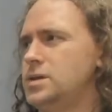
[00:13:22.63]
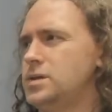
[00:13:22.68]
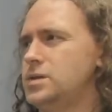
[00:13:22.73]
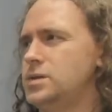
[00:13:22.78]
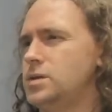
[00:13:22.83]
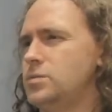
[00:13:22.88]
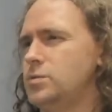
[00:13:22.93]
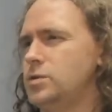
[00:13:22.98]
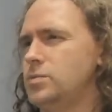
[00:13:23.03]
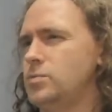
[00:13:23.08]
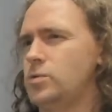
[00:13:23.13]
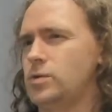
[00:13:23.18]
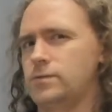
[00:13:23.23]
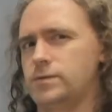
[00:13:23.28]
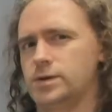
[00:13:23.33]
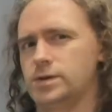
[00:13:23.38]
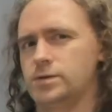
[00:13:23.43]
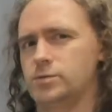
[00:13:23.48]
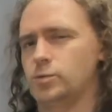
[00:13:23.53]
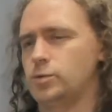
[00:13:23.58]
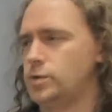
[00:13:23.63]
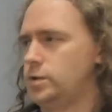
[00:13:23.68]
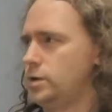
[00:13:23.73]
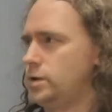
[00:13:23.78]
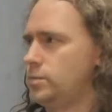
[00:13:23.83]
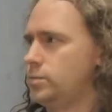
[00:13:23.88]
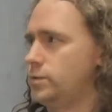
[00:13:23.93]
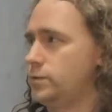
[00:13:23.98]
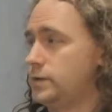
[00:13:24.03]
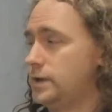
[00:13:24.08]
Some of the more advanced ones you
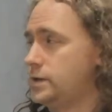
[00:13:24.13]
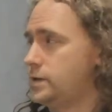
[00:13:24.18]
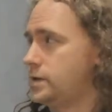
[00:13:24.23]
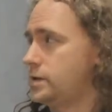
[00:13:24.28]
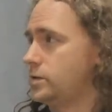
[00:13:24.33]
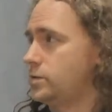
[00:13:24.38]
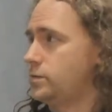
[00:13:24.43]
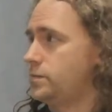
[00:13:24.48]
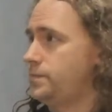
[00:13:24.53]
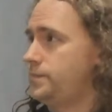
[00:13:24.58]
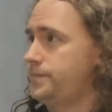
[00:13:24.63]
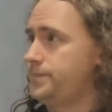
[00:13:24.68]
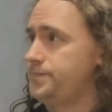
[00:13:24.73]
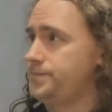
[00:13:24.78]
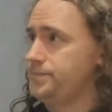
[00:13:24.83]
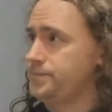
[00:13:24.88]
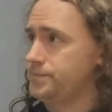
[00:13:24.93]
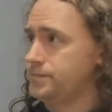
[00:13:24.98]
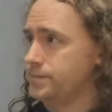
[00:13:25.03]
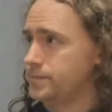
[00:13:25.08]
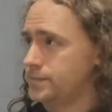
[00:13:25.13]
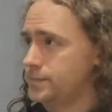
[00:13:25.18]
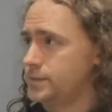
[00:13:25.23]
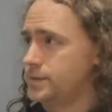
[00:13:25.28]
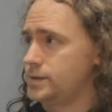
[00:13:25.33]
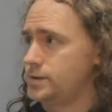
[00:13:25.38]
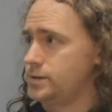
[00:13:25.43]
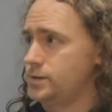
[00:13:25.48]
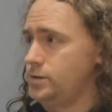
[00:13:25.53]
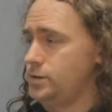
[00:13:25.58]
can put fences on,
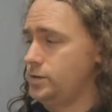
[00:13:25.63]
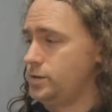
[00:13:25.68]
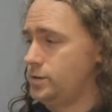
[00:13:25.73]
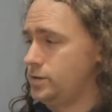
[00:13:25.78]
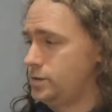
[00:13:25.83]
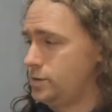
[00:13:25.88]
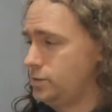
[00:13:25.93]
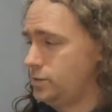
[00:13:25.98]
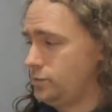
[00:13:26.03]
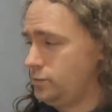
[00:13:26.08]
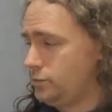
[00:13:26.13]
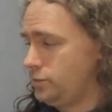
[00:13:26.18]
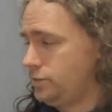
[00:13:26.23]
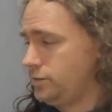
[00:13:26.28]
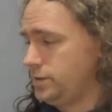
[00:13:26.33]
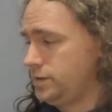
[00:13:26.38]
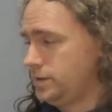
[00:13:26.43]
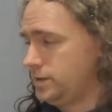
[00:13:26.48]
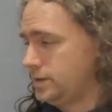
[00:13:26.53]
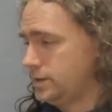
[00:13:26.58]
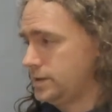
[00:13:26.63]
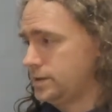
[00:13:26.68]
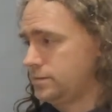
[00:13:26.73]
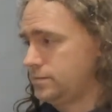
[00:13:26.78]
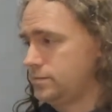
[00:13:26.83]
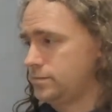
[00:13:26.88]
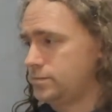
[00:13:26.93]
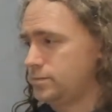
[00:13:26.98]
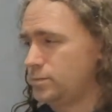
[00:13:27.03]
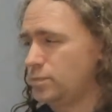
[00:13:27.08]
so you can do grooves and
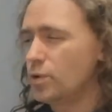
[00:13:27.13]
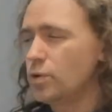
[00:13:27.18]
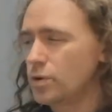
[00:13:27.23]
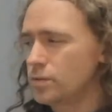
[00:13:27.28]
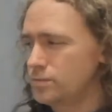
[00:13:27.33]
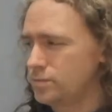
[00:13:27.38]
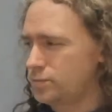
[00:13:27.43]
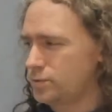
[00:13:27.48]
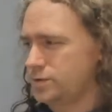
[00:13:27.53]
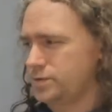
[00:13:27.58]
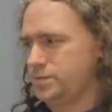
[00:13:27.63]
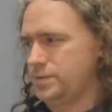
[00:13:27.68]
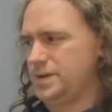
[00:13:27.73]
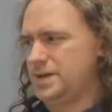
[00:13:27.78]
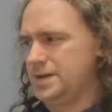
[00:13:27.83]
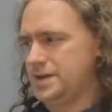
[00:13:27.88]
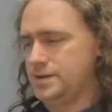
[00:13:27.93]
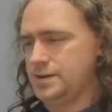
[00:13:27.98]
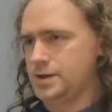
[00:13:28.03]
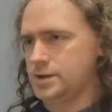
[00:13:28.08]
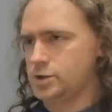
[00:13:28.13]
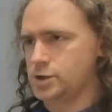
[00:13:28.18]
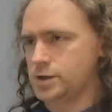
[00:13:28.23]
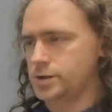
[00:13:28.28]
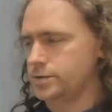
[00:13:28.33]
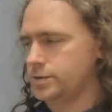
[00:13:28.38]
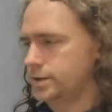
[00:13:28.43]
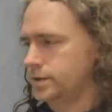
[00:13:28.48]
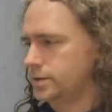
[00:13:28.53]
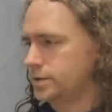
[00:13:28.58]
possibly near the edge
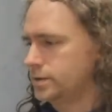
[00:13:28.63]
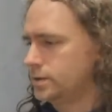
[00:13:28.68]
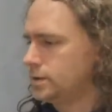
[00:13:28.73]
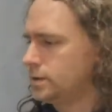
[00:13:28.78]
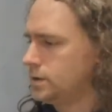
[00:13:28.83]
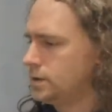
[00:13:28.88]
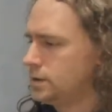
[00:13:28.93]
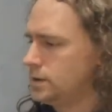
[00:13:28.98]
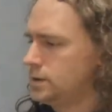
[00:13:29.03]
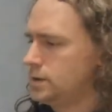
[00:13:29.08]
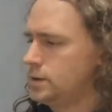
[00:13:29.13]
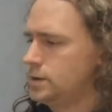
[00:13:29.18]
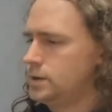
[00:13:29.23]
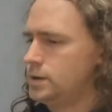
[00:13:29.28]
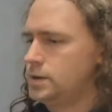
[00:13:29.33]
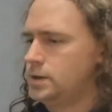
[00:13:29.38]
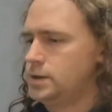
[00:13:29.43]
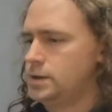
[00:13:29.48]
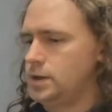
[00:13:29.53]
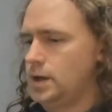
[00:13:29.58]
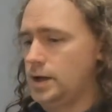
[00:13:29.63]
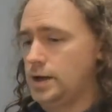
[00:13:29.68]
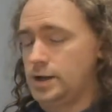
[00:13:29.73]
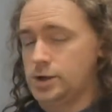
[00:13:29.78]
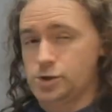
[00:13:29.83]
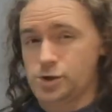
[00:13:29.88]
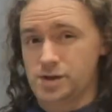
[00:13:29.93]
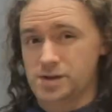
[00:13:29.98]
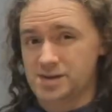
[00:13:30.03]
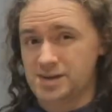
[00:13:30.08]
housings and
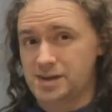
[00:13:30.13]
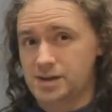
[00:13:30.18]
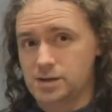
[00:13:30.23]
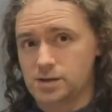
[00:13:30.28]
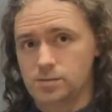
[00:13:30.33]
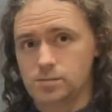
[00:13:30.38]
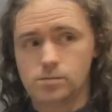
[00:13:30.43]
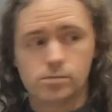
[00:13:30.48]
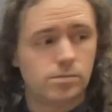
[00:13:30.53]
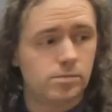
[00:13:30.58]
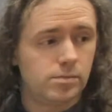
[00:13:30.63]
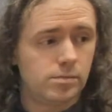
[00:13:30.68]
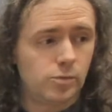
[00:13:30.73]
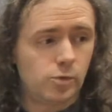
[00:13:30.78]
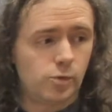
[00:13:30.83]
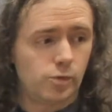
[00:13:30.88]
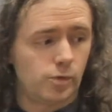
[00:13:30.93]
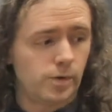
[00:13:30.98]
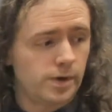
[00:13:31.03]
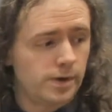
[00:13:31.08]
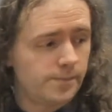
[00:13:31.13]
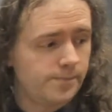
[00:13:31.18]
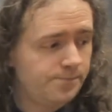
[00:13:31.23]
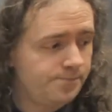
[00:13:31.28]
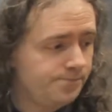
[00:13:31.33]
actually sink them all the way,